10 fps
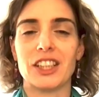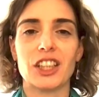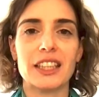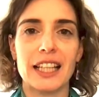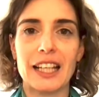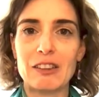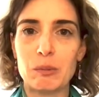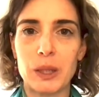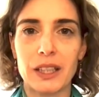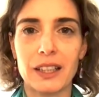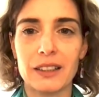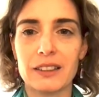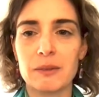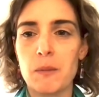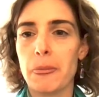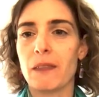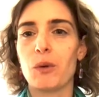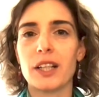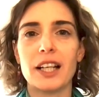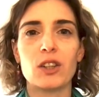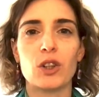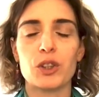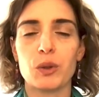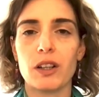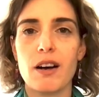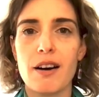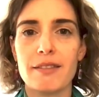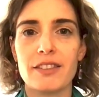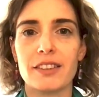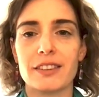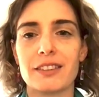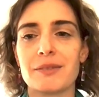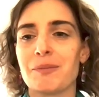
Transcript: just like everybody else, when I go to a conference,